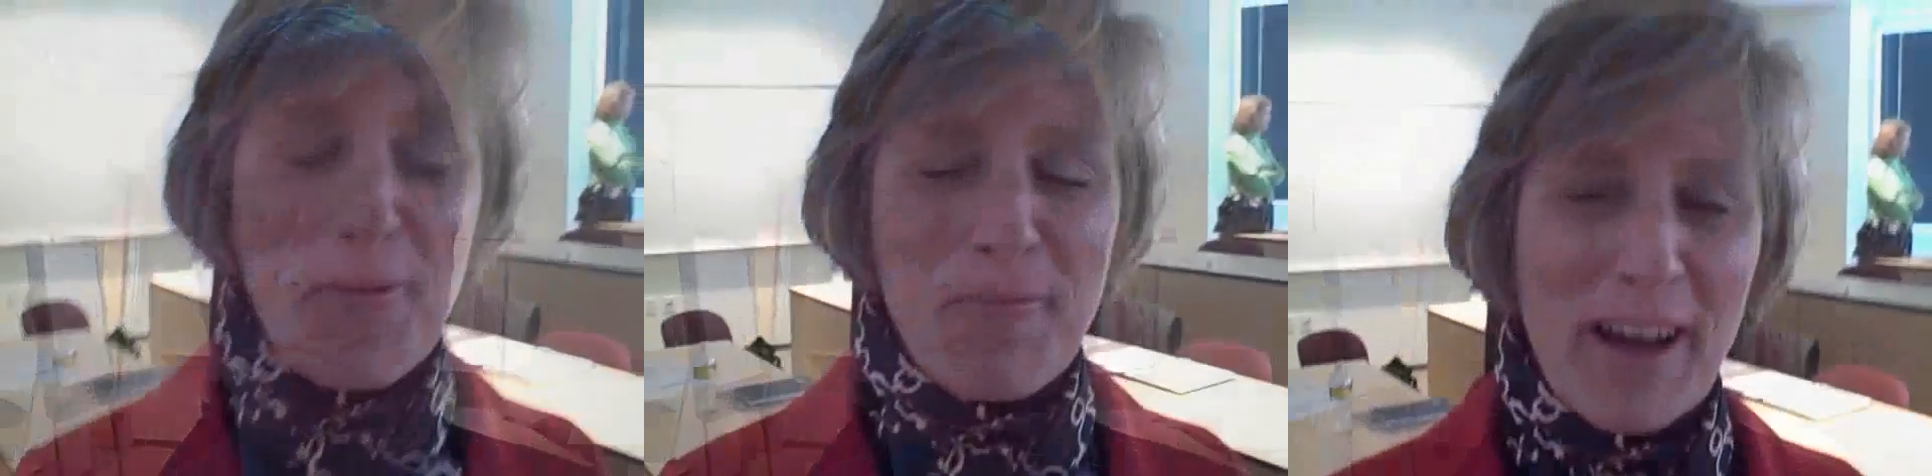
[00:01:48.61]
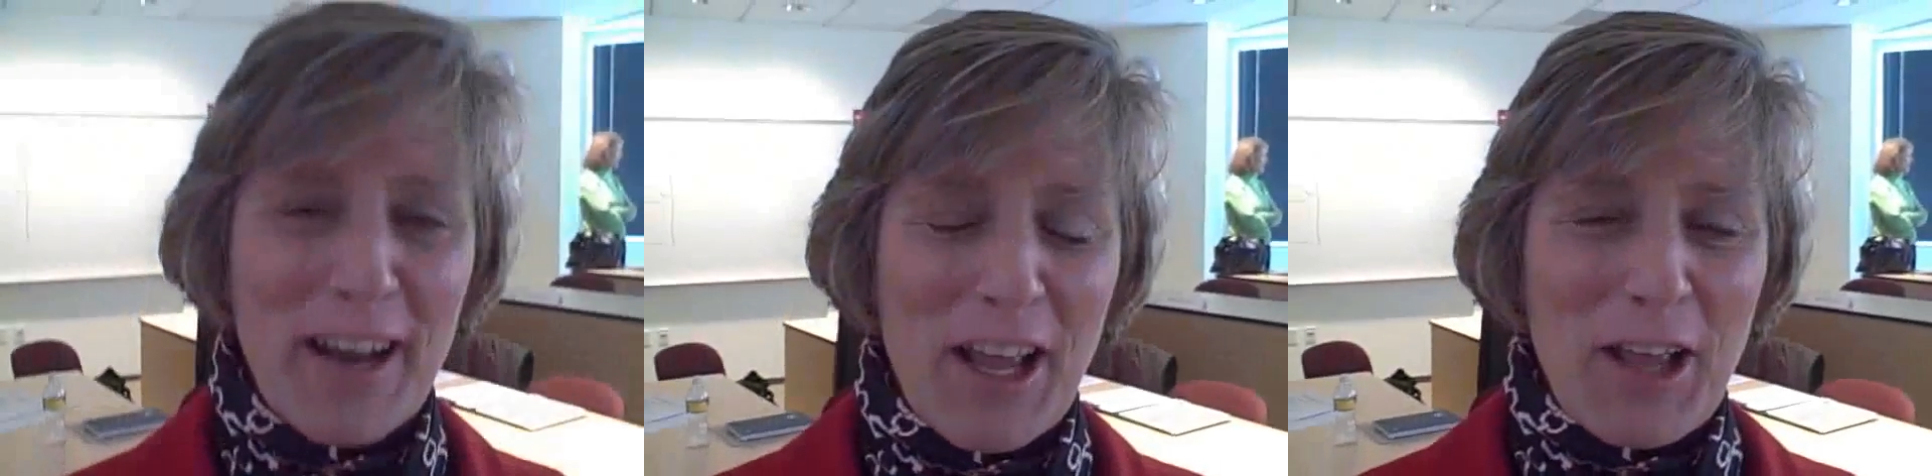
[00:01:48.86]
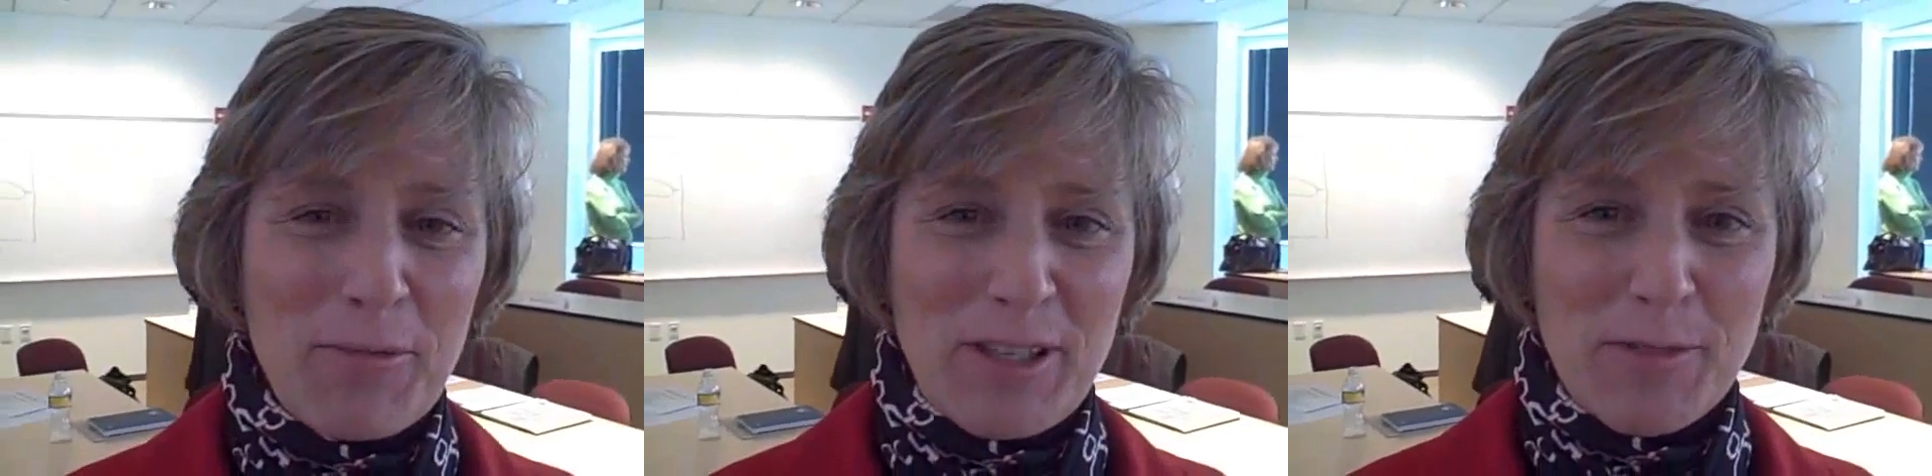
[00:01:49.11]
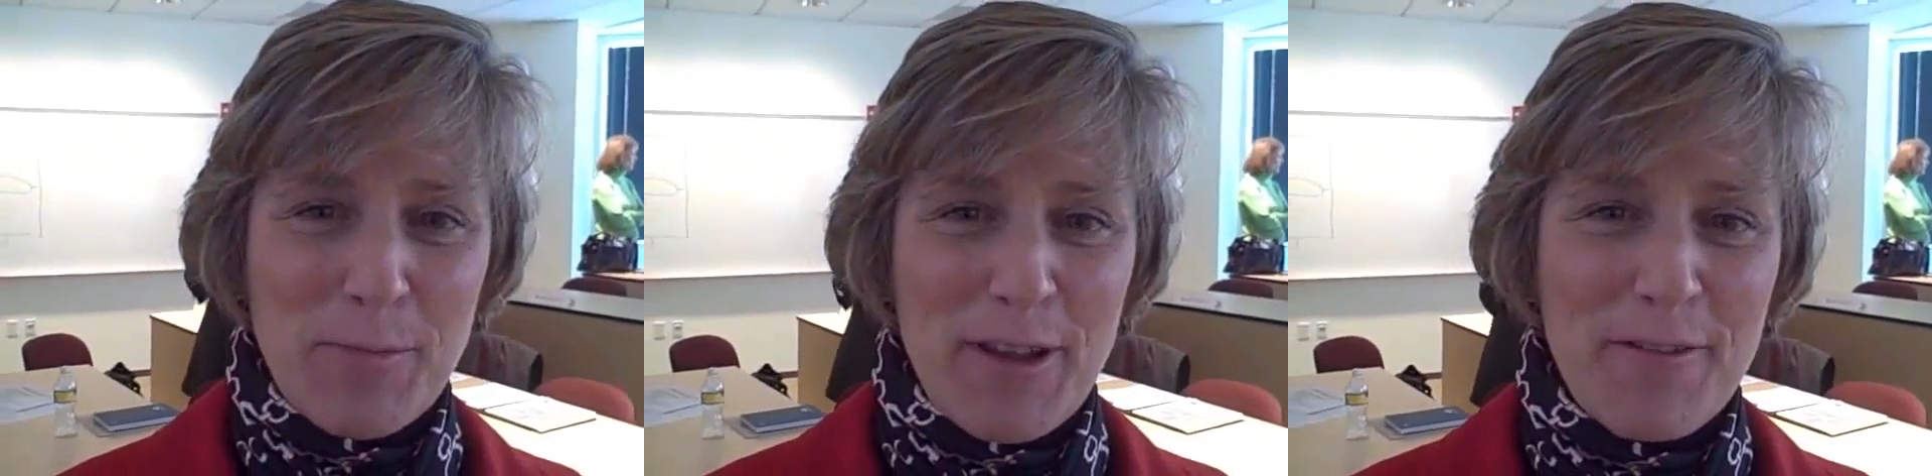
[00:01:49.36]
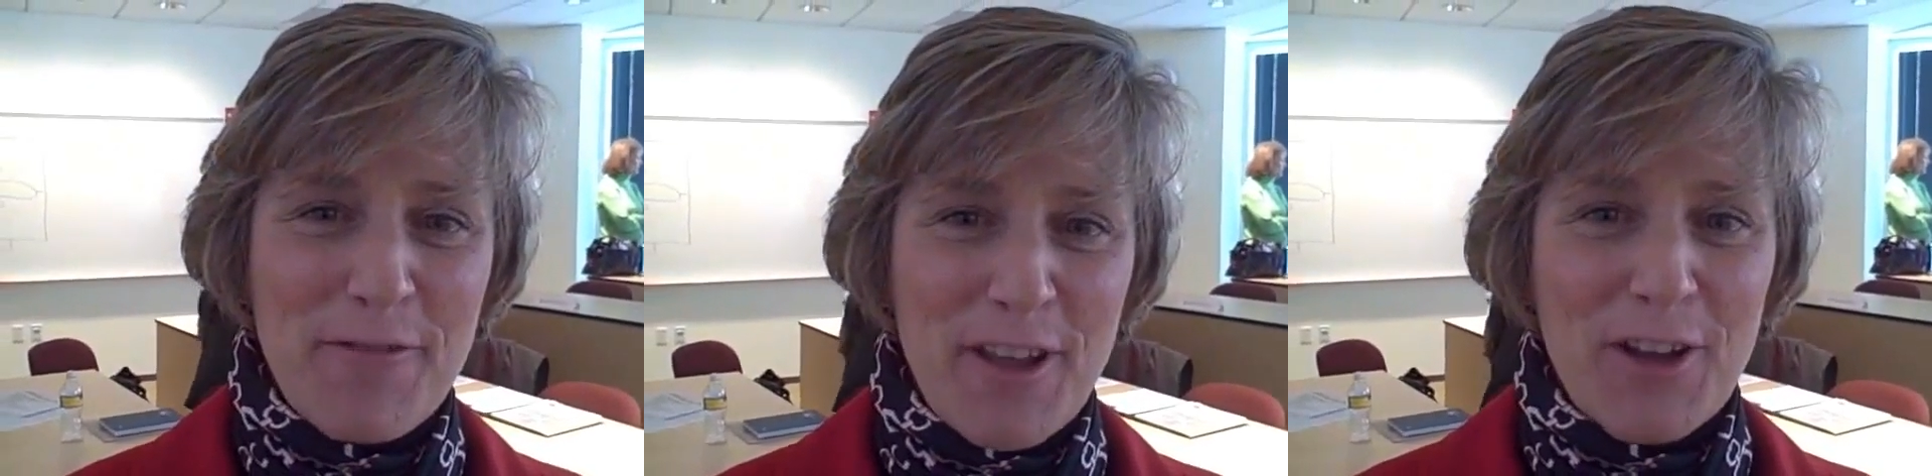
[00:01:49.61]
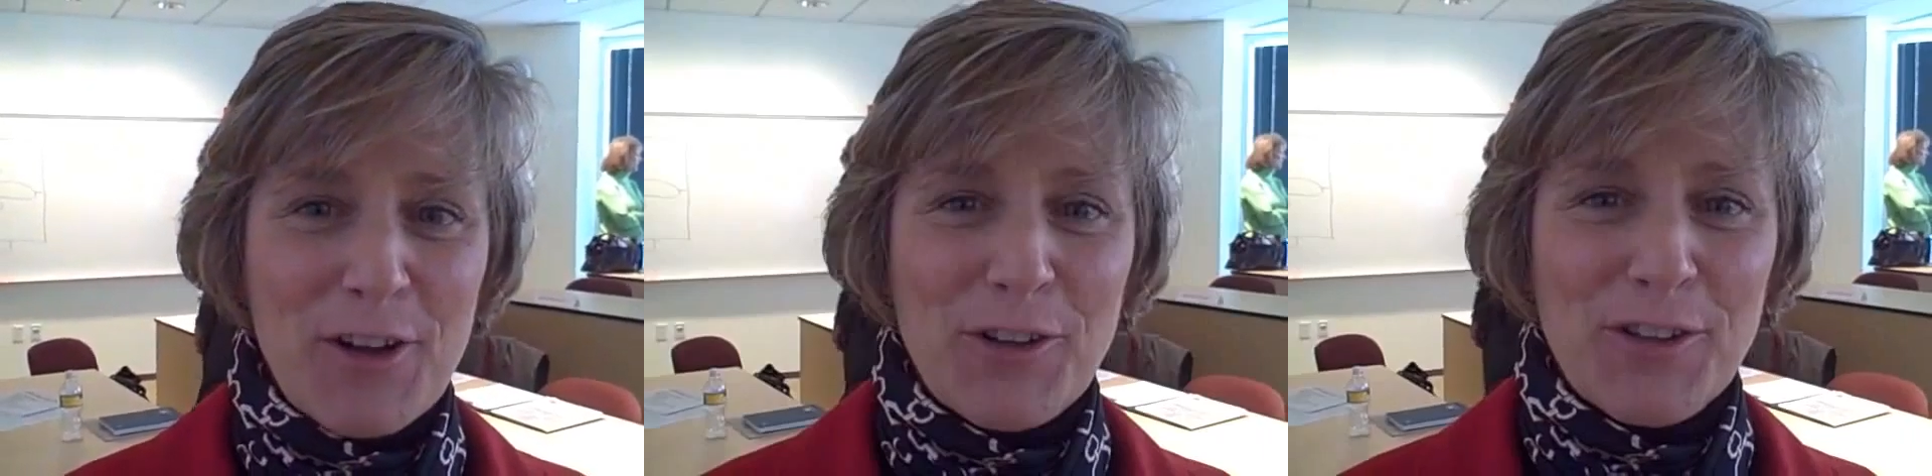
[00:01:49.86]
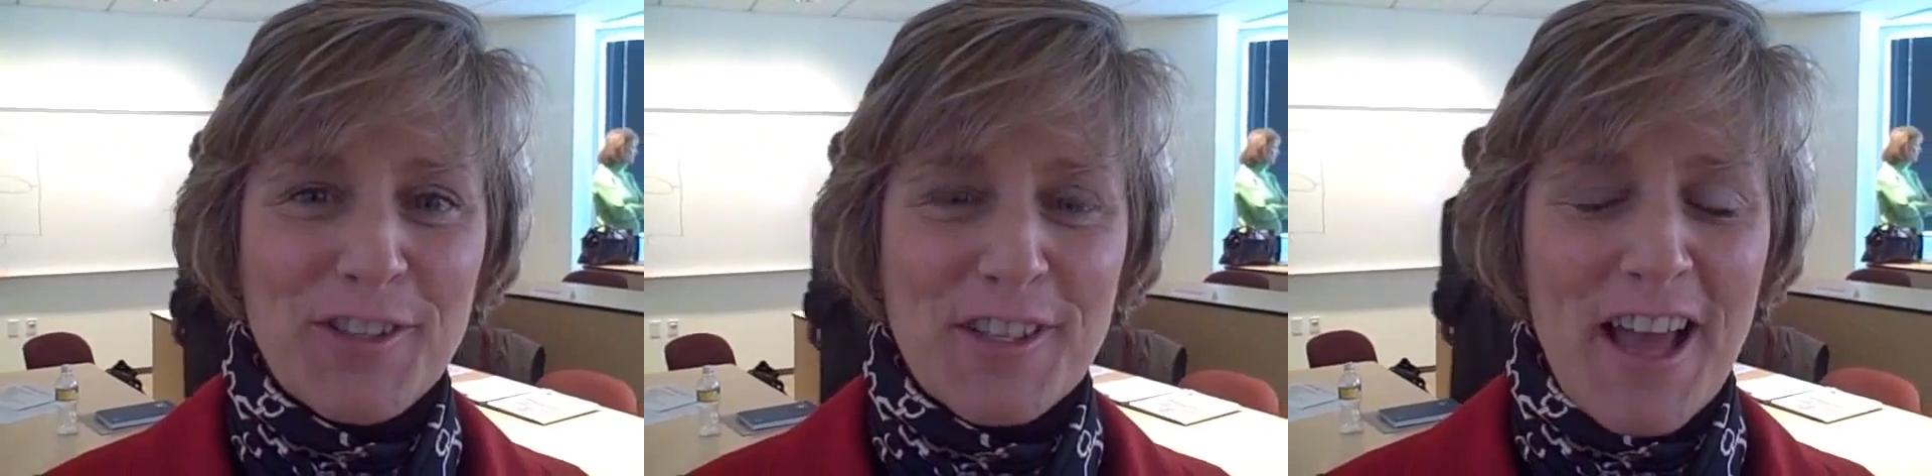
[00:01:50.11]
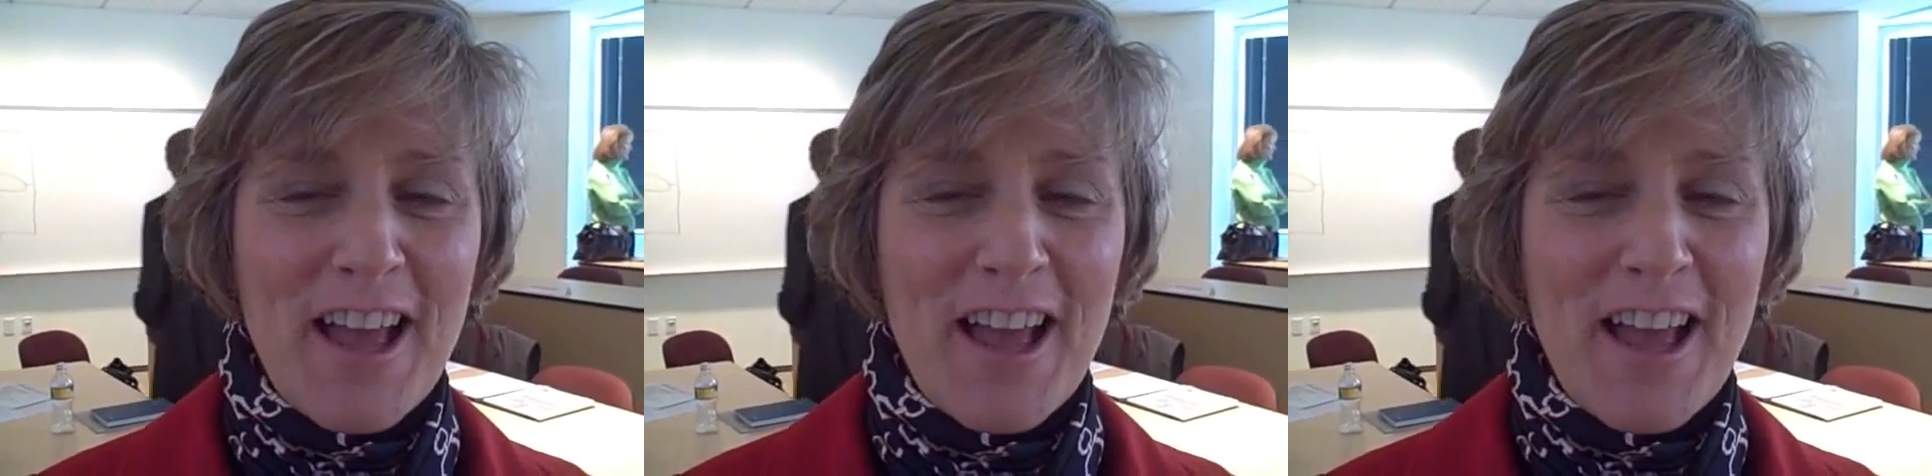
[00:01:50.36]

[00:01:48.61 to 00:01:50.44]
My name is Bea Fields,